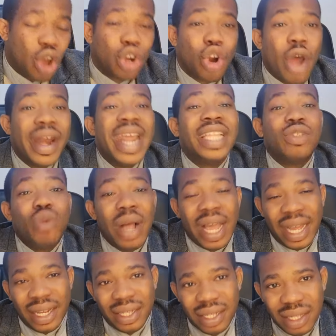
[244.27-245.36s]
Run it
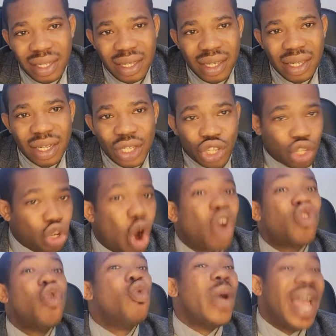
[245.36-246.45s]
well.
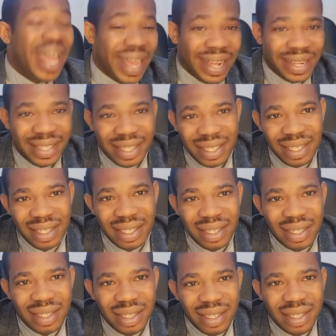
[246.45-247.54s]
Struggle well.
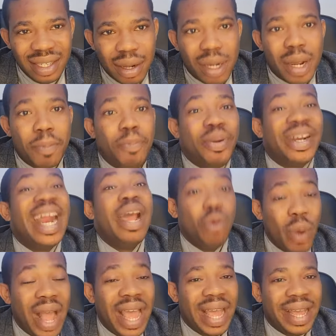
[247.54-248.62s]
Pray
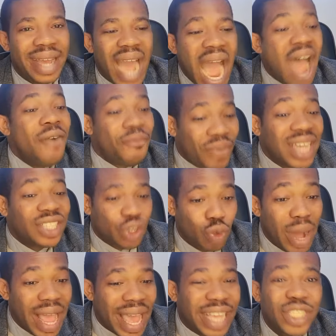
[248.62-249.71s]
well and fast
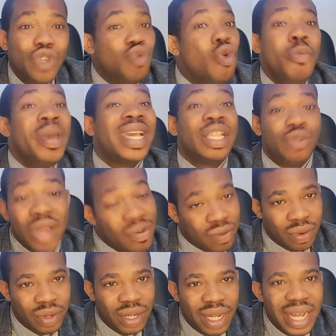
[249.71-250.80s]
well, you will make it to
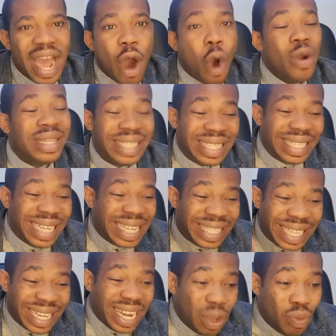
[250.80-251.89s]
heaven. Until the
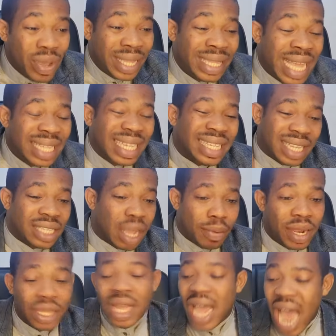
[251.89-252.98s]
three witnesses
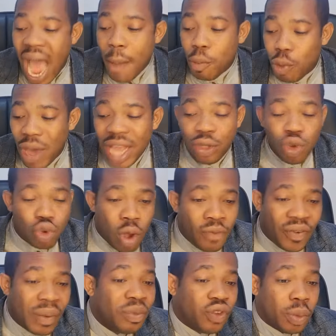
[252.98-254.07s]
established, I'm going to
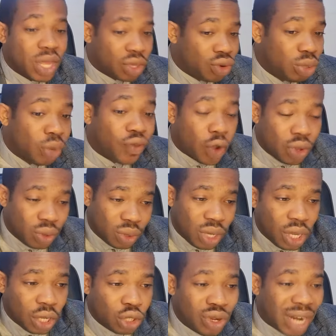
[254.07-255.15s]
confirm from the scripture for you
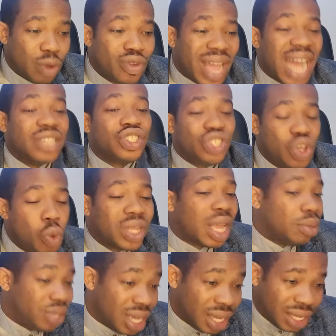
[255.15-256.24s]
so that you can see what
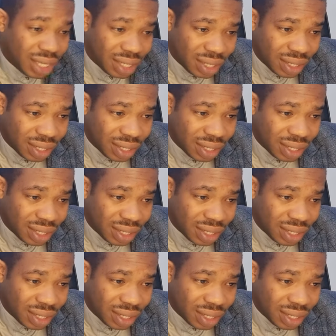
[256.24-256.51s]
I'm saying.